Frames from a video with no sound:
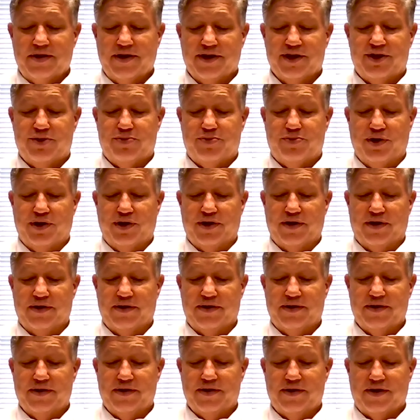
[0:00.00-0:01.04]
It's
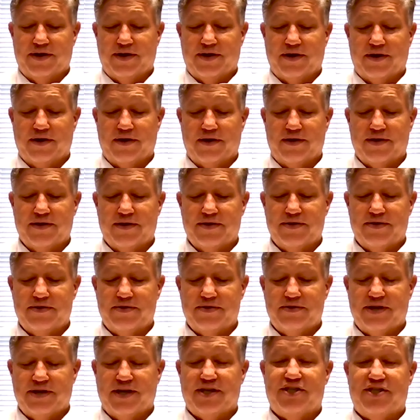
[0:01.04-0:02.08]
been uh,
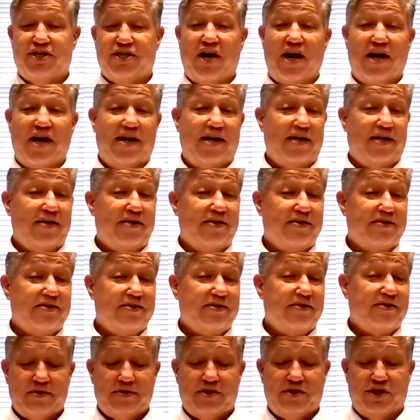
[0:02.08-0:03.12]
exciting
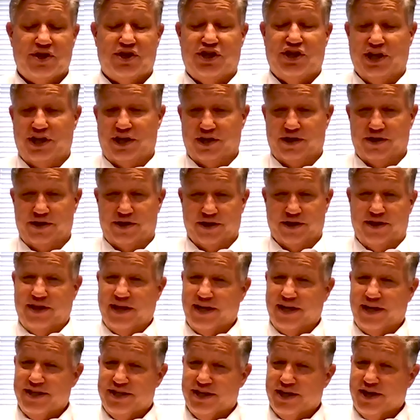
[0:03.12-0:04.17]
to see the
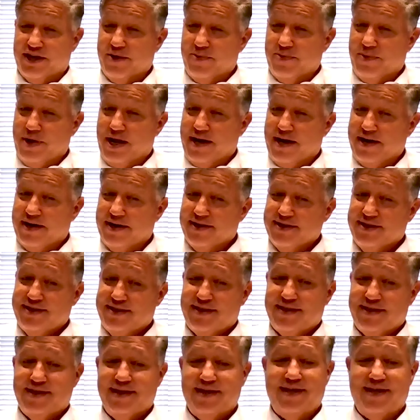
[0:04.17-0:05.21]
good things that come out of
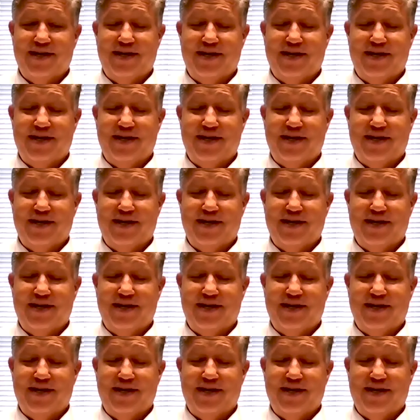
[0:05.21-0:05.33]
this.